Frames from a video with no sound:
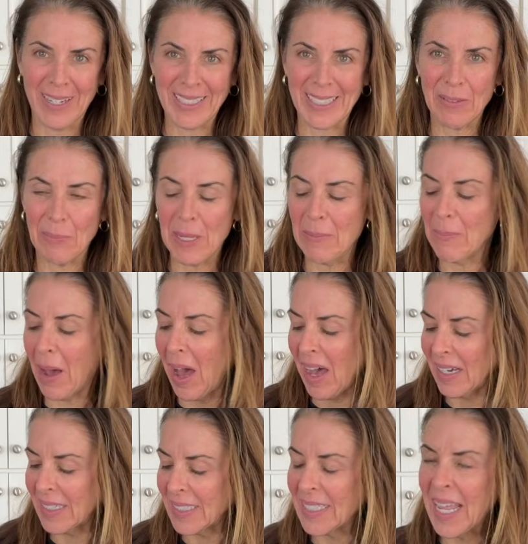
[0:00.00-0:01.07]
ginger
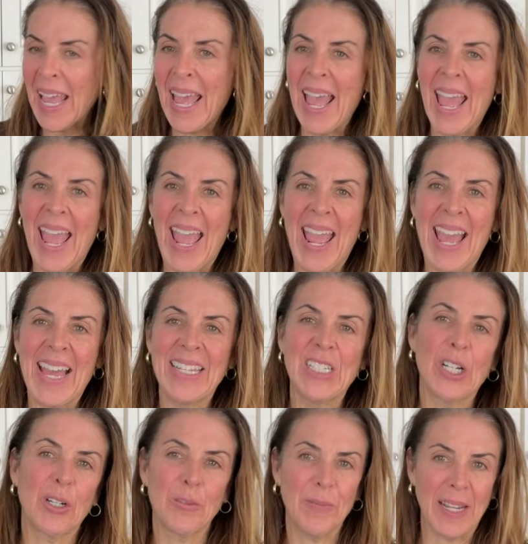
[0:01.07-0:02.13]
molasses cookie
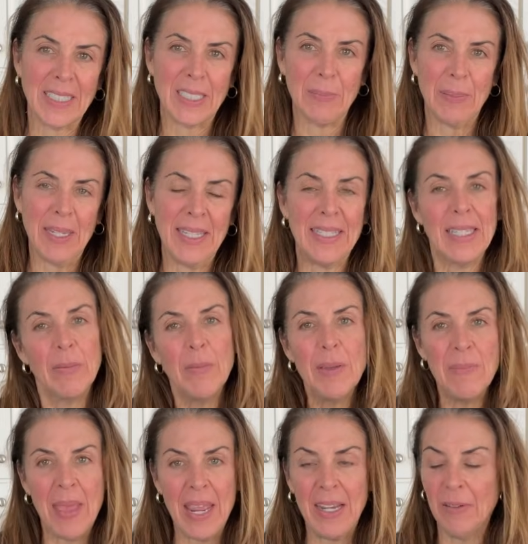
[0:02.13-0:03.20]
recipe from my
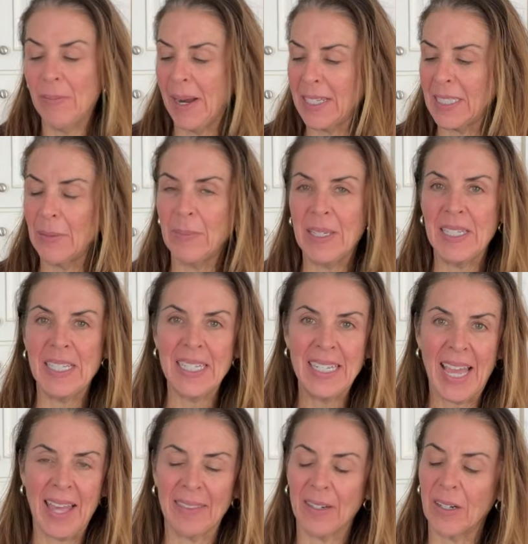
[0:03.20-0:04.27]
grandmother's recipe
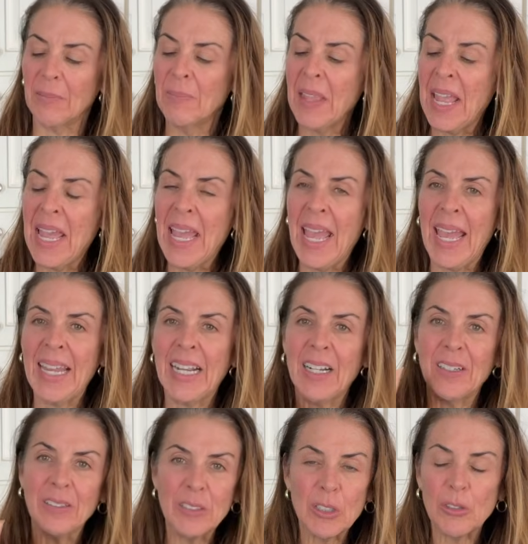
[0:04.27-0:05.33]
box. Let's
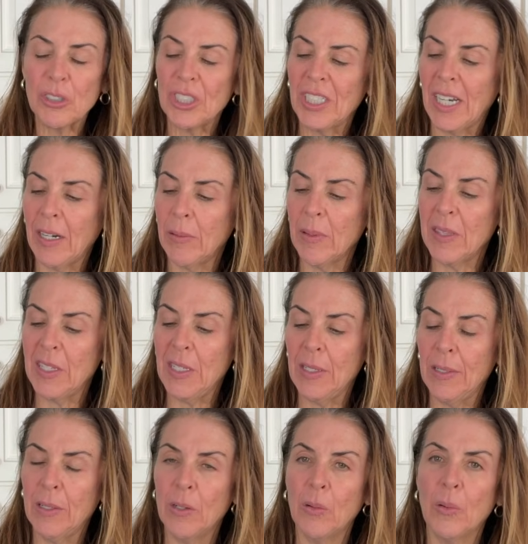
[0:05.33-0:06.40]
enjoy a little Christmas
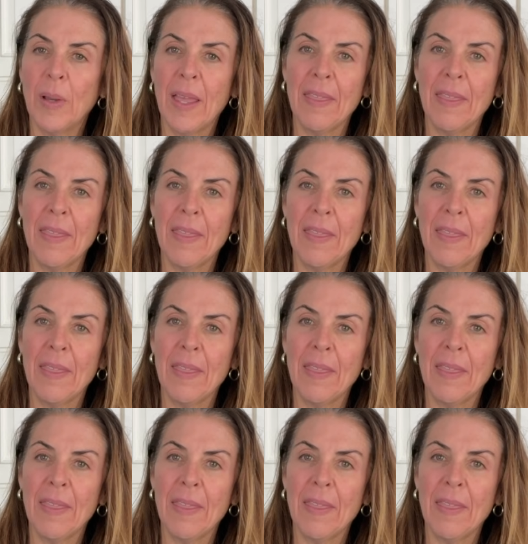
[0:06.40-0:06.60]
tradition